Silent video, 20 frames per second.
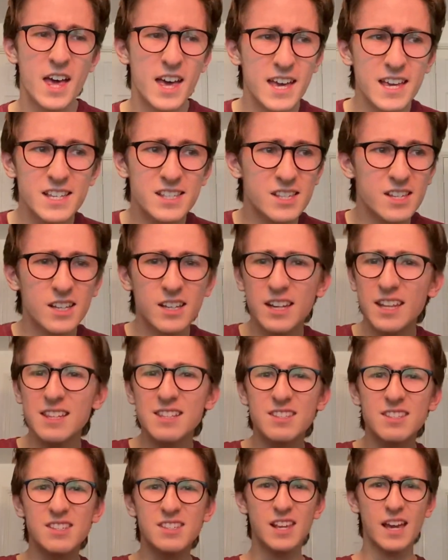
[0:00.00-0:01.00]
is an
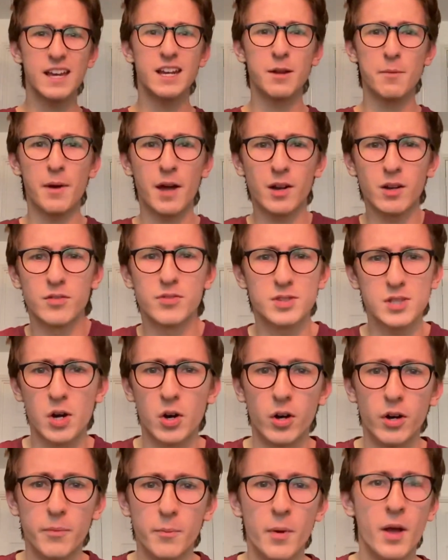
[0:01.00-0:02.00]
insane amount of
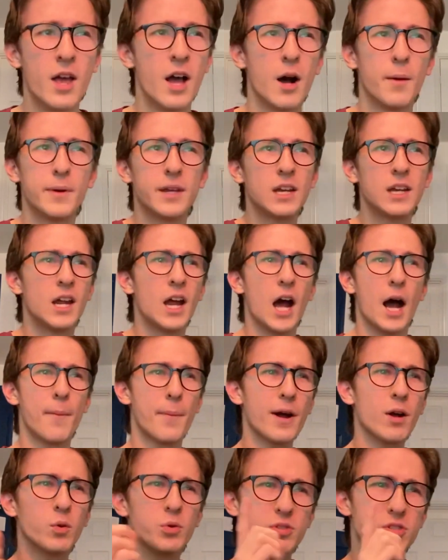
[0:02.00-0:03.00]
time. I mean,
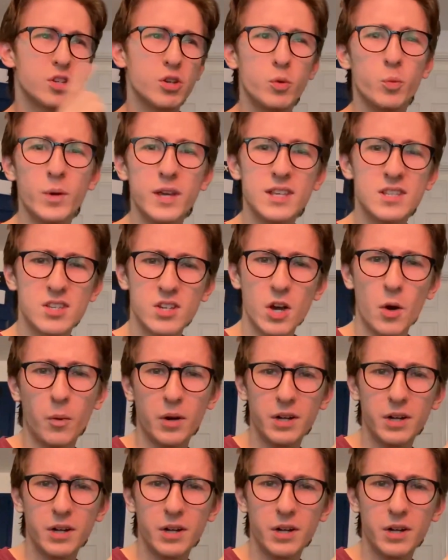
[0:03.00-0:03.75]
about 2 weeks ago I